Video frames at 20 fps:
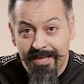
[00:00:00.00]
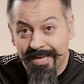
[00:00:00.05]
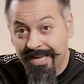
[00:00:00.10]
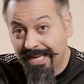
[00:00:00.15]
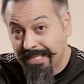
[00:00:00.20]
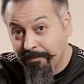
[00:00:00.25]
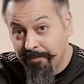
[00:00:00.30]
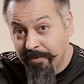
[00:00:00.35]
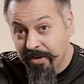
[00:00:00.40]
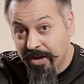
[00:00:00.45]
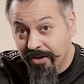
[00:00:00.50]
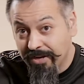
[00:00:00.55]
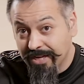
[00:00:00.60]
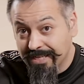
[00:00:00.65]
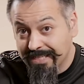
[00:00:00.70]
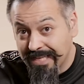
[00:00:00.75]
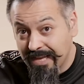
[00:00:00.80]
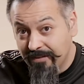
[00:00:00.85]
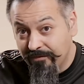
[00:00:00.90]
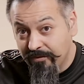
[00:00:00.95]
Let's be
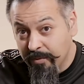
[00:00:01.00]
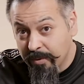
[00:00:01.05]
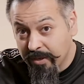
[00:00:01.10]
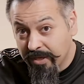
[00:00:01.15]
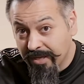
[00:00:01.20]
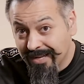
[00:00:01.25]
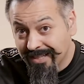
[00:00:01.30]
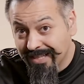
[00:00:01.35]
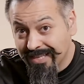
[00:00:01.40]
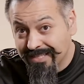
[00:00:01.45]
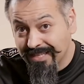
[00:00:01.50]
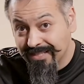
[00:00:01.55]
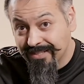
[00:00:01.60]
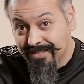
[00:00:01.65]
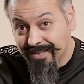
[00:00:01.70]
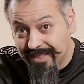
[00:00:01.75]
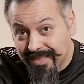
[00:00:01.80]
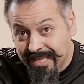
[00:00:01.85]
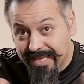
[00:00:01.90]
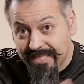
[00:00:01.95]
honest, if you were going to listen
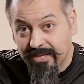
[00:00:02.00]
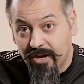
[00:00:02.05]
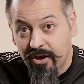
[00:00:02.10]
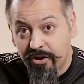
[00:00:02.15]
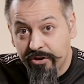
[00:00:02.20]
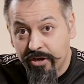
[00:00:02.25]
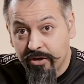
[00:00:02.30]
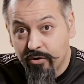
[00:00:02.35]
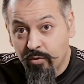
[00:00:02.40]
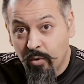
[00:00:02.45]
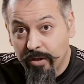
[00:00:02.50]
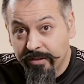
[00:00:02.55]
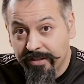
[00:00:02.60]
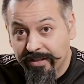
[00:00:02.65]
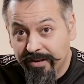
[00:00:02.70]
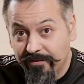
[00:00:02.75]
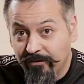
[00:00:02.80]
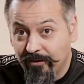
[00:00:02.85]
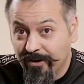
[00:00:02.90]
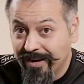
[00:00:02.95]
to this audio
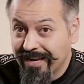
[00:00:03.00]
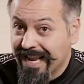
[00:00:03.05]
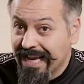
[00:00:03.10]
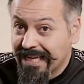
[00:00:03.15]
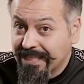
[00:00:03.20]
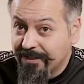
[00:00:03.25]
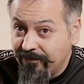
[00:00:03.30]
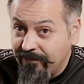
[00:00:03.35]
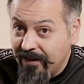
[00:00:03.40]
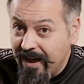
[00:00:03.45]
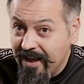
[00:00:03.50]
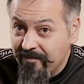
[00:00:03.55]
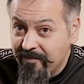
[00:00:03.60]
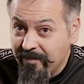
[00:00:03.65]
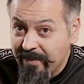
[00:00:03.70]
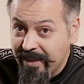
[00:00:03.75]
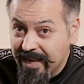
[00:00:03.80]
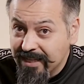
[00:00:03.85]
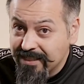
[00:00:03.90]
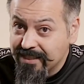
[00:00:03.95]
quality for the next five
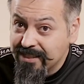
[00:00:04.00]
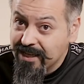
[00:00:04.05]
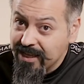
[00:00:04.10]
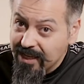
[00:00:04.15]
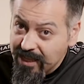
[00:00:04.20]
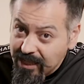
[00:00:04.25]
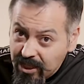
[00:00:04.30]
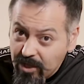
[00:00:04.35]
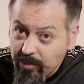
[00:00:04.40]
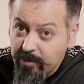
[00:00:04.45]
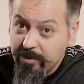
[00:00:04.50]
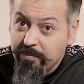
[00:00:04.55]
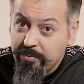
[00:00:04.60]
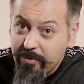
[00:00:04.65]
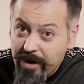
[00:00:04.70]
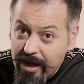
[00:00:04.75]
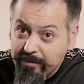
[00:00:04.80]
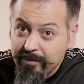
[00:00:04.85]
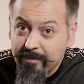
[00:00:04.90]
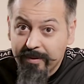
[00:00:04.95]
minutes, you would
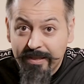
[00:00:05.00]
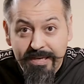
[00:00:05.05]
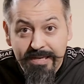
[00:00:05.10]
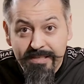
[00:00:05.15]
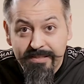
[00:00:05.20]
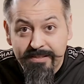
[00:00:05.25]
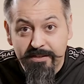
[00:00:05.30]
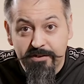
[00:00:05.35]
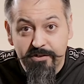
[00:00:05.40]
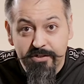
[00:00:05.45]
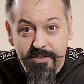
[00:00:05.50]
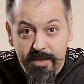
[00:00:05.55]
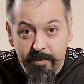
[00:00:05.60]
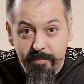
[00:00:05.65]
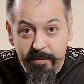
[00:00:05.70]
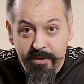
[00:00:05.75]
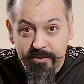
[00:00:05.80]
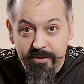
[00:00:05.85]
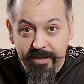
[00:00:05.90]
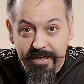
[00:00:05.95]
probably consider
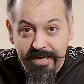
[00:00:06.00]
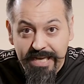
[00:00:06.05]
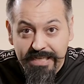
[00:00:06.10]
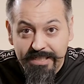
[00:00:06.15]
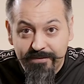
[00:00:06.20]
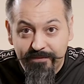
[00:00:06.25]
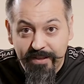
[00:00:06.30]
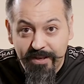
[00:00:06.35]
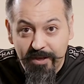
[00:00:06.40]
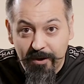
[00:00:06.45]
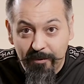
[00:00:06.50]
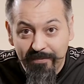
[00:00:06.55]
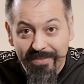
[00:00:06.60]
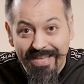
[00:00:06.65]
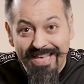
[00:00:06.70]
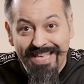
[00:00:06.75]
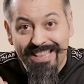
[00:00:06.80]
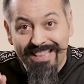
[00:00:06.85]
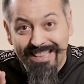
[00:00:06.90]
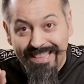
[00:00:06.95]
skipping to the next video.
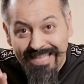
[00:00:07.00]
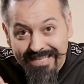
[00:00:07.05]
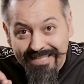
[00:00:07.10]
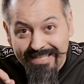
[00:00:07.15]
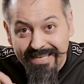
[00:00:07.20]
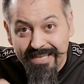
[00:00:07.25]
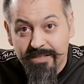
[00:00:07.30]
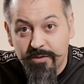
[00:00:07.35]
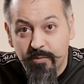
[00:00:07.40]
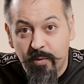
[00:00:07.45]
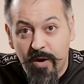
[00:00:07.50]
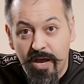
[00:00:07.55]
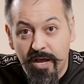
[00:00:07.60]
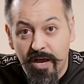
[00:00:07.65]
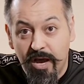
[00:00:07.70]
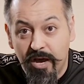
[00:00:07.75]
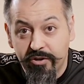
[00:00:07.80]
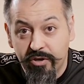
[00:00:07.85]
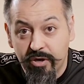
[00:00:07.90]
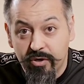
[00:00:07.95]
This is
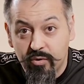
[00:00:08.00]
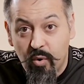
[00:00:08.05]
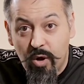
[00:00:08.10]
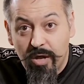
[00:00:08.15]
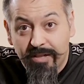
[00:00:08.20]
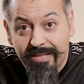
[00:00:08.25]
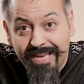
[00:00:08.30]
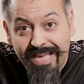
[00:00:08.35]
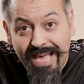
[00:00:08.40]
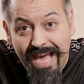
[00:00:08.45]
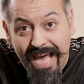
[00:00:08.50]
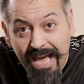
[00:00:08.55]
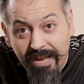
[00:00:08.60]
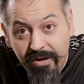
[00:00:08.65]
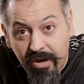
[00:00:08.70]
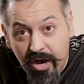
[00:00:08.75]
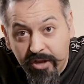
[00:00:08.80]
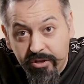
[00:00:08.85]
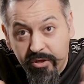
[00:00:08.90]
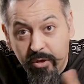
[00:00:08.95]
why audio quality
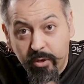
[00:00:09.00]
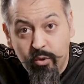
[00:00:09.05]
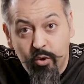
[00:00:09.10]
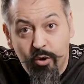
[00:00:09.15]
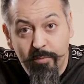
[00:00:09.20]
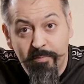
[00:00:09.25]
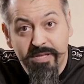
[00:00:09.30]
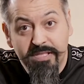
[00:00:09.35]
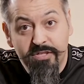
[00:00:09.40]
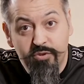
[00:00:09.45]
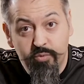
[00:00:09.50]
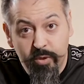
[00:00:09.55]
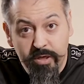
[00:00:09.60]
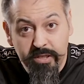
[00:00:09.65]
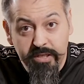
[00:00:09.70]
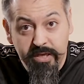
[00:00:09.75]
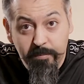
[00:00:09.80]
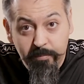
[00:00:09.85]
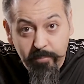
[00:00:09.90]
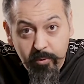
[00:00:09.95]
and audio equipment is
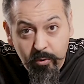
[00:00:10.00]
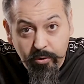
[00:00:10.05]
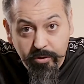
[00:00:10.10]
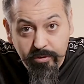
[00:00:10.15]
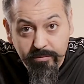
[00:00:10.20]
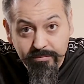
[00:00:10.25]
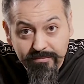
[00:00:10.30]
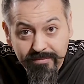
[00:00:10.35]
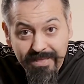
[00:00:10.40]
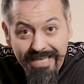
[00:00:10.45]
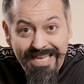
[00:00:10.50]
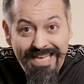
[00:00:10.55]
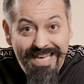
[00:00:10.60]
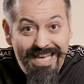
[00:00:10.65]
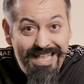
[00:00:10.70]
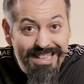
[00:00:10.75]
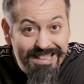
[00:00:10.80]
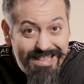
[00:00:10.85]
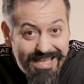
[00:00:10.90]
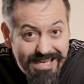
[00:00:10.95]
really important.
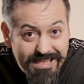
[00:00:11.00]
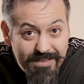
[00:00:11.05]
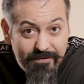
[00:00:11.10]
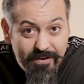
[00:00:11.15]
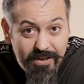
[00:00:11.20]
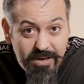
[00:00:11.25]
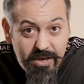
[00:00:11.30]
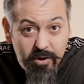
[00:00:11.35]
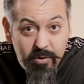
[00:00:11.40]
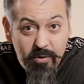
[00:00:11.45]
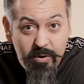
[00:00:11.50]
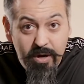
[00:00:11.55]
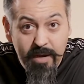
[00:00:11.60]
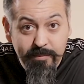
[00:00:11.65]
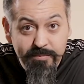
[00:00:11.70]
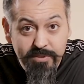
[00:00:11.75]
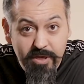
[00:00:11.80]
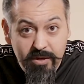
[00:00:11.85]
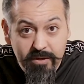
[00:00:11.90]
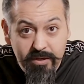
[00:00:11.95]
In this video,
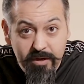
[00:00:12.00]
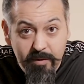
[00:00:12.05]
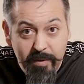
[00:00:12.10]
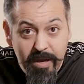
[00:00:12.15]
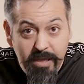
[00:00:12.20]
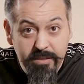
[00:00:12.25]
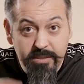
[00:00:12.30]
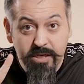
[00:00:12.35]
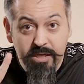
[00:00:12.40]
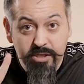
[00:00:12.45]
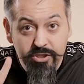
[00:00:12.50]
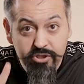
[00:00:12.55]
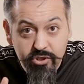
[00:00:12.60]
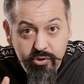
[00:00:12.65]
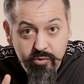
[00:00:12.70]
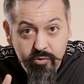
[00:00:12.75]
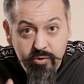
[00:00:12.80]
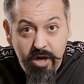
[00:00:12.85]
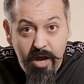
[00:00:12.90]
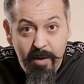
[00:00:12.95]
I'm talking about
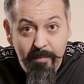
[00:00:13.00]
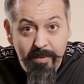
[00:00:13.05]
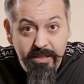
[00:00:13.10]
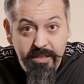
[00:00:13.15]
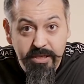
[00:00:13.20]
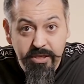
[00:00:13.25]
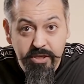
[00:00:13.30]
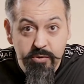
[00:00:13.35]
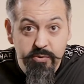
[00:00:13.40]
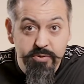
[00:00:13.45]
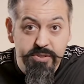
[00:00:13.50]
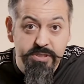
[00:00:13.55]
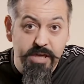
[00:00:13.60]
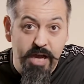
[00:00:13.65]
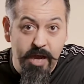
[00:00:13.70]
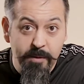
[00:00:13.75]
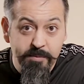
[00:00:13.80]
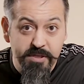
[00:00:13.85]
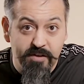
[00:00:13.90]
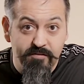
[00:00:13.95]
two commonly used
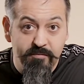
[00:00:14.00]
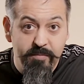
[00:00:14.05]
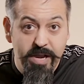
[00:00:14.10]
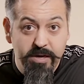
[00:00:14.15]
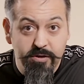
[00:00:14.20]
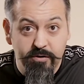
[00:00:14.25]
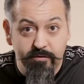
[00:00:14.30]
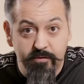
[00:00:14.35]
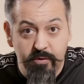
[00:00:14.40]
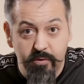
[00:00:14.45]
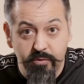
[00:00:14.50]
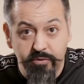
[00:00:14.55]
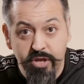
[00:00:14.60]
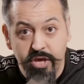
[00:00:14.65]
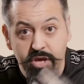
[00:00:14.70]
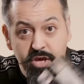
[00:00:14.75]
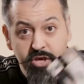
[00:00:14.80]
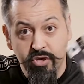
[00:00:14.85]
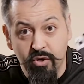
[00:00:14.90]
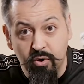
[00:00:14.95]
types of microphone,
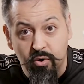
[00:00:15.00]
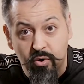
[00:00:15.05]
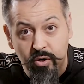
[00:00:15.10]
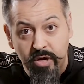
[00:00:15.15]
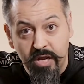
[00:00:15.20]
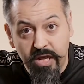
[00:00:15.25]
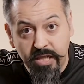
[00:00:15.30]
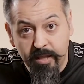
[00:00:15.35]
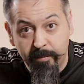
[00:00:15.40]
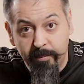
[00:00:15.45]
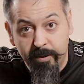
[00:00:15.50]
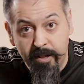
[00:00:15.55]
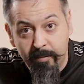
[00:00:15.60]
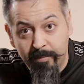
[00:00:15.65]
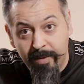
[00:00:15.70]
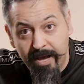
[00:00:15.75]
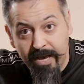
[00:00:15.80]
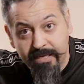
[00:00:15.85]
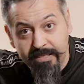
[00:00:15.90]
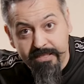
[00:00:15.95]
your
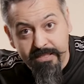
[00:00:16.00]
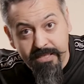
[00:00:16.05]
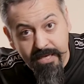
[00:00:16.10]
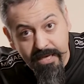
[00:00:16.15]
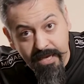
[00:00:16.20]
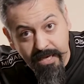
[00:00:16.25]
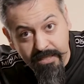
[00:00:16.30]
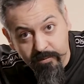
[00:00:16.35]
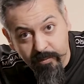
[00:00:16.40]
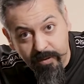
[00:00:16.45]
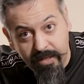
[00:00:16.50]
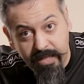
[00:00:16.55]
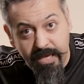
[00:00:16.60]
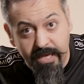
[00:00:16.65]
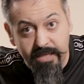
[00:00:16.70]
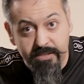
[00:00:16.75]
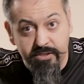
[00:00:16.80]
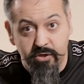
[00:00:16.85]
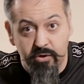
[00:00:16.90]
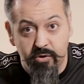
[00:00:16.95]
lapel mics as well
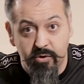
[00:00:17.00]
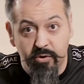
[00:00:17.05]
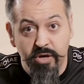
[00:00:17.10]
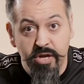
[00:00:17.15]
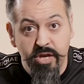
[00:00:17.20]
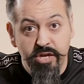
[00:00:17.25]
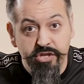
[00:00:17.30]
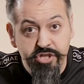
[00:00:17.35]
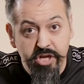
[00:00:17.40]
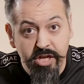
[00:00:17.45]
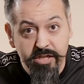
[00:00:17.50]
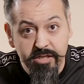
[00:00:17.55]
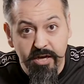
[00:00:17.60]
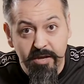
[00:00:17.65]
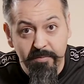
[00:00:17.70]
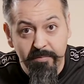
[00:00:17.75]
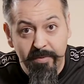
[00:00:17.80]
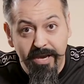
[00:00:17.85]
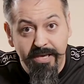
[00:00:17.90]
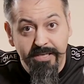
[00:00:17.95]
as your
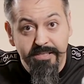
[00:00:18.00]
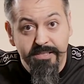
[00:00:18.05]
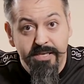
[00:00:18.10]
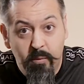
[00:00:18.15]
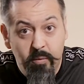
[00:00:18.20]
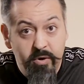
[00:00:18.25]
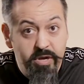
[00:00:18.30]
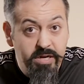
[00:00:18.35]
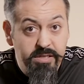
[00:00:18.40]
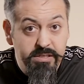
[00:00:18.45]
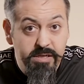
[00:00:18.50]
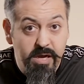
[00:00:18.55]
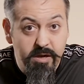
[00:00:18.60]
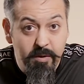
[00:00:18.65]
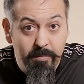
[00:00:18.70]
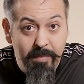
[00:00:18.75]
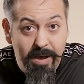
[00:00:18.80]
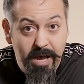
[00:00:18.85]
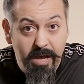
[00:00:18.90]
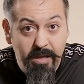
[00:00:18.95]
shotgun mics. We're going to talk
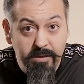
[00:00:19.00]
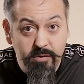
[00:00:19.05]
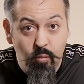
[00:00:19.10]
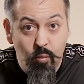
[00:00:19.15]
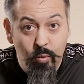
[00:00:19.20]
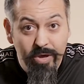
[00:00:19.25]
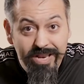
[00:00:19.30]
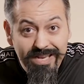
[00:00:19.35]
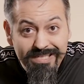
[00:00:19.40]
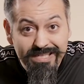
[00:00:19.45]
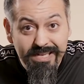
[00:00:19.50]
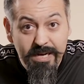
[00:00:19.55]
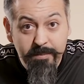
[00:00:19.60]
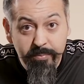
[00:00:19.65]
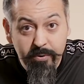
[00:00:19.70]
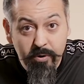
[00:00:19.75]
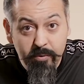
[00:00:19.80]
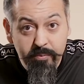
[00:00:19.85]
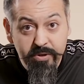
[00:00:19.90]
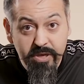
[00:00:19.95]
about when is it
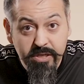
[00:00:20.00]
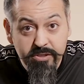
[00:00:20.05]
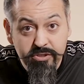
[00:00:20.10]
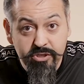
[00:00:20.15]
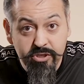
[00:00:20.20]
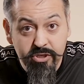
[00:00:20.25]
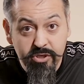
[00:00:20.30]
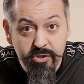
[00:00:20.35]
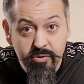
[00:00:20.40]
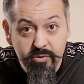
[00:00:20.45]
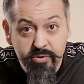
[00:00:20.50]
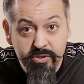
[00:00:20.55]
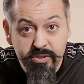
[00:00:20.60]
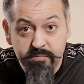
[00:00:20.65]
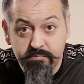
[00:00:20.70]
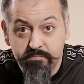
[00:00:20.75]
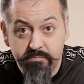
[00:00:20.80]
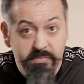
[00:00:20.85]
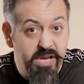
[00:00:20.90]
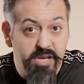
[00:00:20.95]
appropriate to
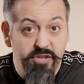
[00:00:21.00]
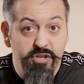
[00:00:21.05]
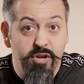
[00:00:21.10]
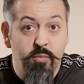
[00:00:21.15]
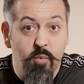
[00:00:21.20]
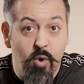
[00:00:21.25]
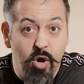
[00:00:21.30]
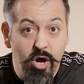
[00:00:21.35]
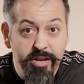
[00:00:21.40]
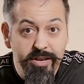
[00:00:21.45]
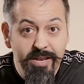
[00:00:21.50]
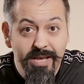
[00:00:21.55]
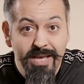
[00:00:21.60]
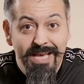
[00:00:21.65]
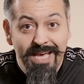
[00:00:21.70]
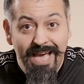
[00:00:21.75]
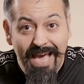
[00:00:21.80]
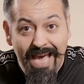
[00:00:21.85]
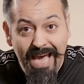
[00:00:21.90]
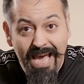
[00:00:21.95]
use either one
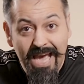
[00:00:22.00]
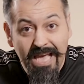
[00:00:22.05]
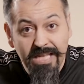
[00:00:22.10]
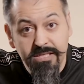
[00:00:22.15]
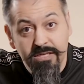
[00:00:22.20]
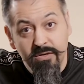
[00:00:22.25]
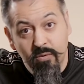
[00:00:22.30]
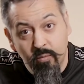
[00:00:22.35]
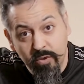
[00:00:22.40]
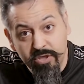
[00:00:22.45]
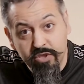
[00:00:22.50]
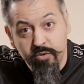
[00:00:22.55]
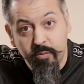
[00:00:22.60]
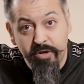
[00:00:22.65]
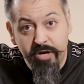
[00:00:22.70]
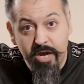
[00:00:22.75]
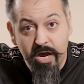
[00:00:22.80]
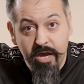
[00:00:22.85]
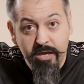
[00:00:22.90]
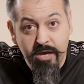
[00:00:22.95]
and which
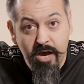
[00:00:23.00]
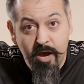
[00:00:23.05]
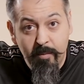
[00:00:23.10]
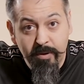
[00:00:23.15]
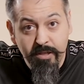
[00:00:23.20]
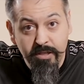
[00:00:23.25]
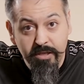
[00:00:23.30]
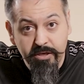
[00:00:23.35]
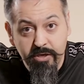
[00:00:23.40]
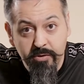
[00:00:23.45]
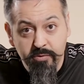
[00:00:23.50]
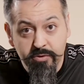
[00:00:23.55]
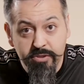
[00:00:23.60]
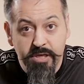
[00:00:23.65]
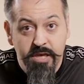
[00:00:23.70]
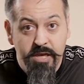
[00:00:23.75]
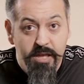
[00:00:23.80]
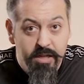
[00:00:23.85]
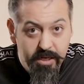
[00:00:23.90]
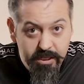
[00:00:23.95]
one I commonly use.
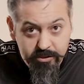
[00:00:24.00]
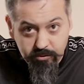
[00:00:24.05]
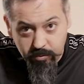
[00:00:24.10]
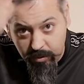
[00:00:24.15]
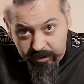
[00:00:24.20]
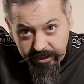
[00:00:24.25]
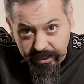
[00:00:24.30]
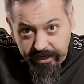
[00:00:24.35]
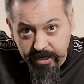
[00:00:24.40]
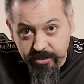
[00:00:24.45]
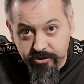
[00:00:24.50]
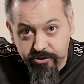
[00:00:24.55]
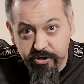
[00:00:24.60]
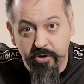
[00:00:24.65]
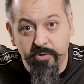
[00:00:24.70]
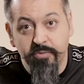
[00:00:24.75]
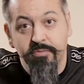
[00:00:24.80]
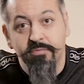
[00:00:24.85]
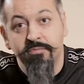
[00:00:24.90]
Let's roll that intro.